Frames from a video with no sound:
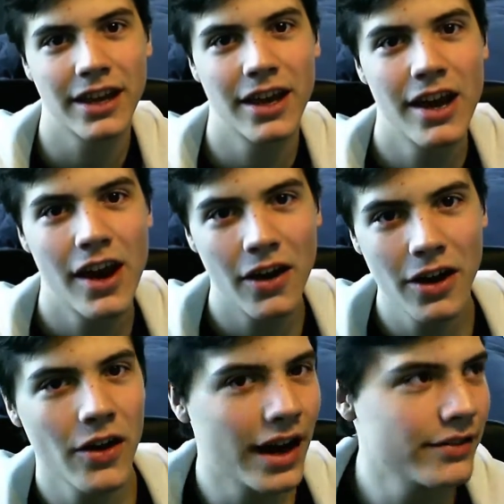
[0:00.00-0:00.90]
It's like,
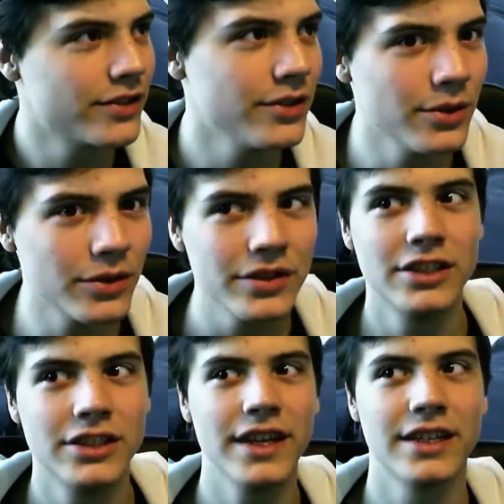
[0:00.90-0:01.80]
oh no, I have to do
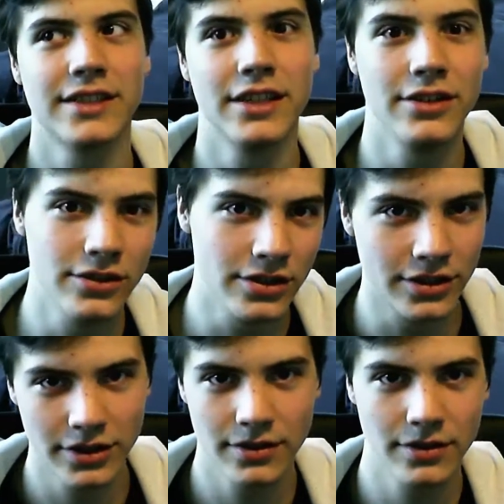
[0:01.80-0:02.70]
all these things, and
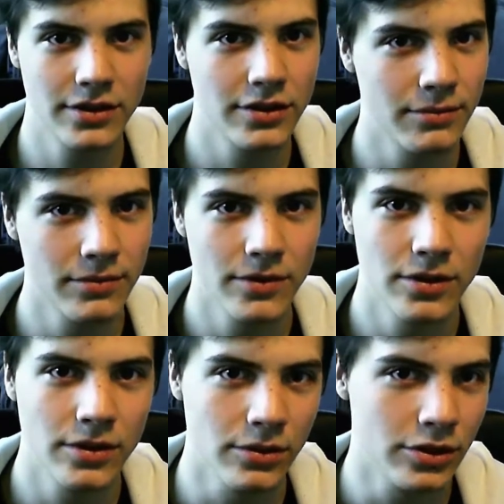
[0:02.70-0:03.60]
you just
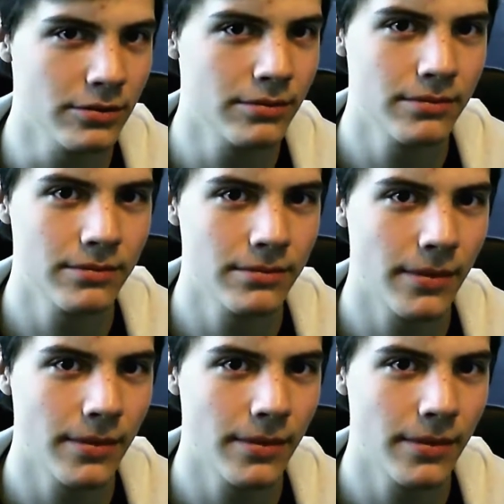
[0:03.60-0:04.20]
YouTube,